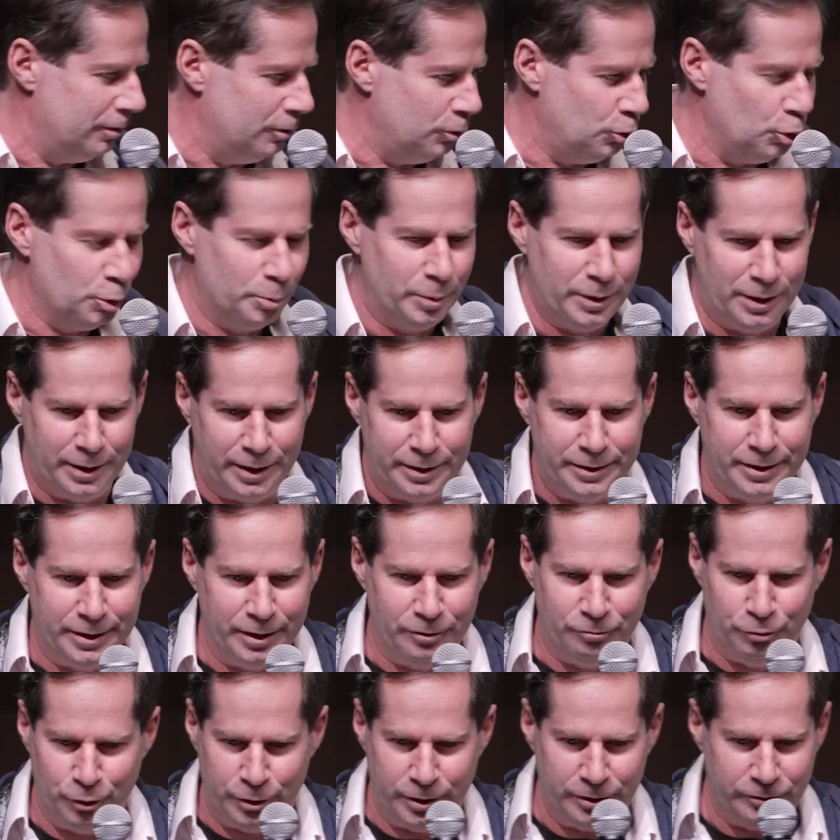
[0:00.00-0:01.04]
you'll be lucky
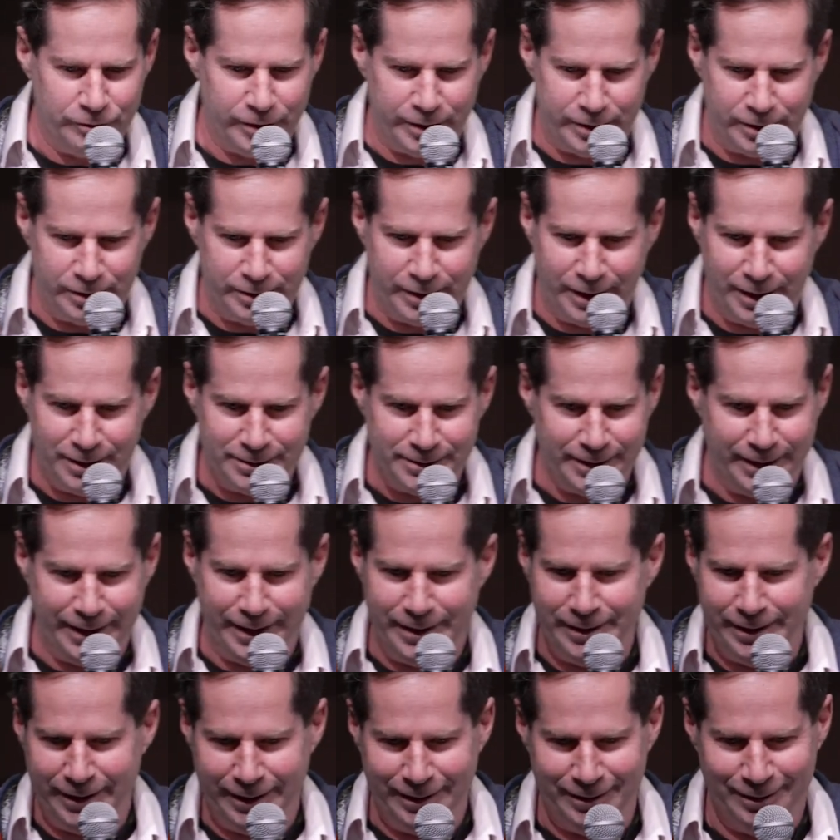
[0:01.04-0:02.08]
if you can recognize
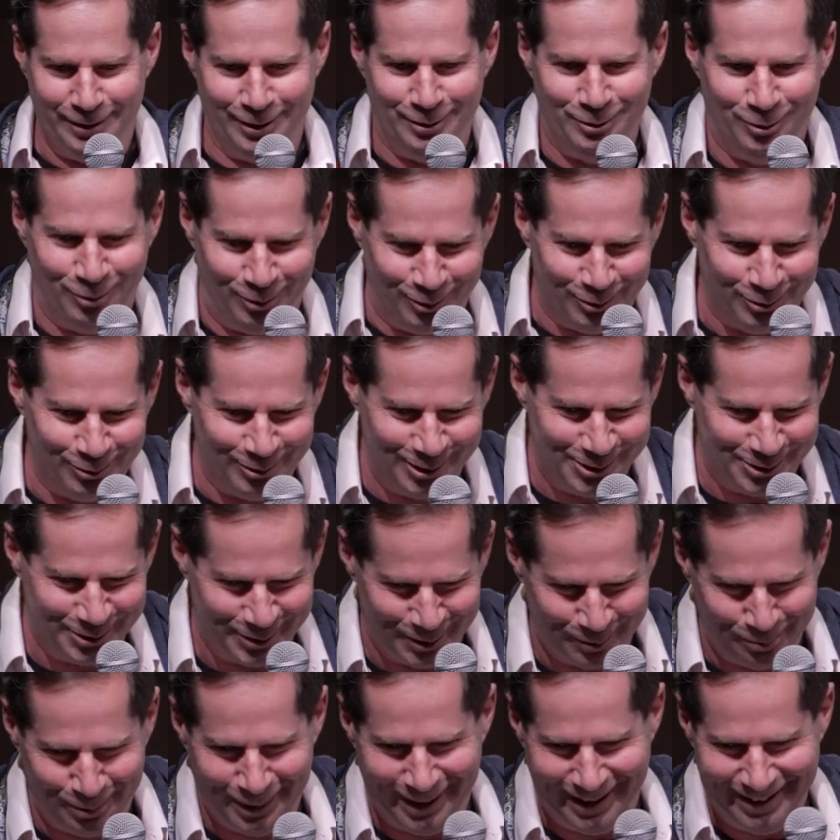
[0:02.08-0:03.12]
any
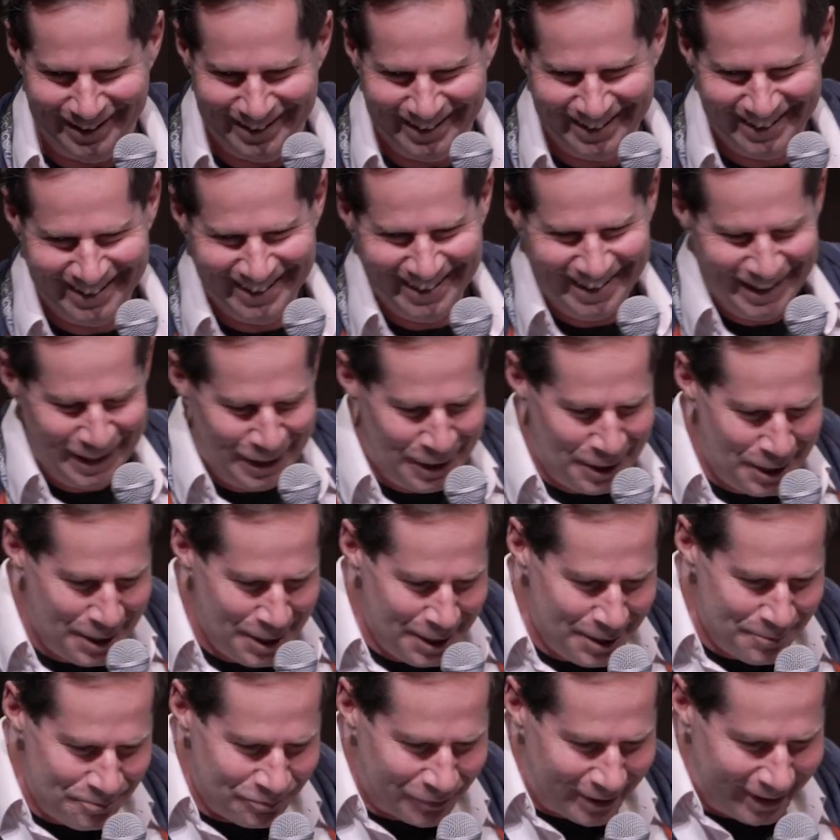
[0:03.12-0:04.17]
original plan.
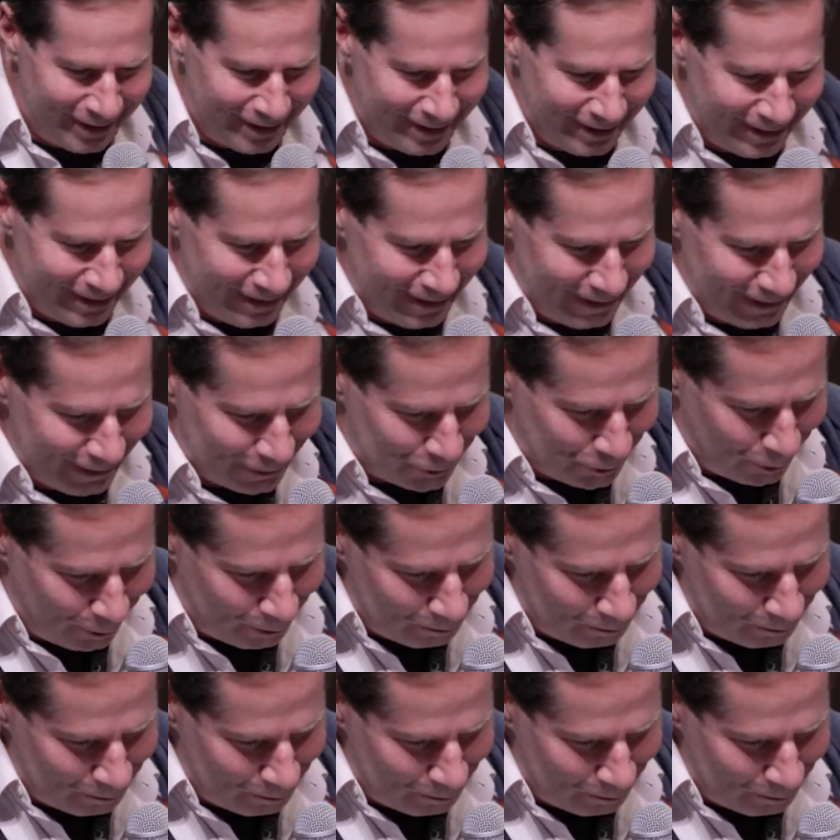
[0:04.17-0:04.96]
And